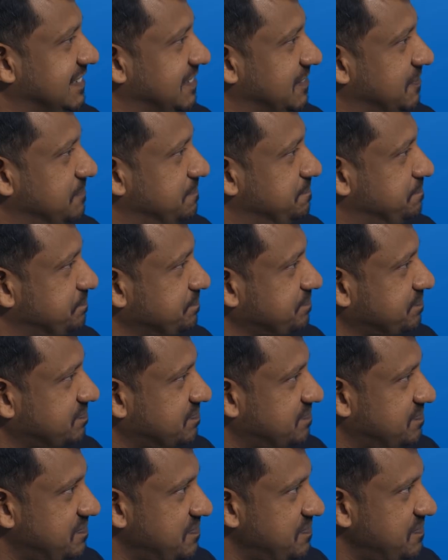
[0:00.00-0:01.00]
Well, that
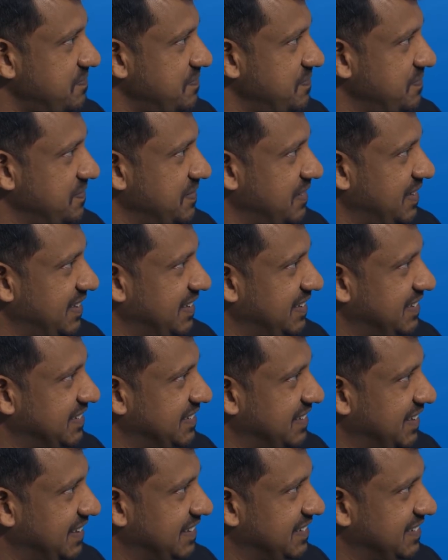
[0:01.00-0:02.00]
sounds like a very
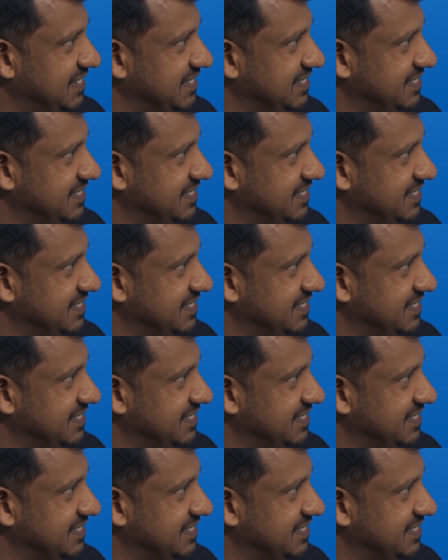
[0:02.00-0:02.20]
challenging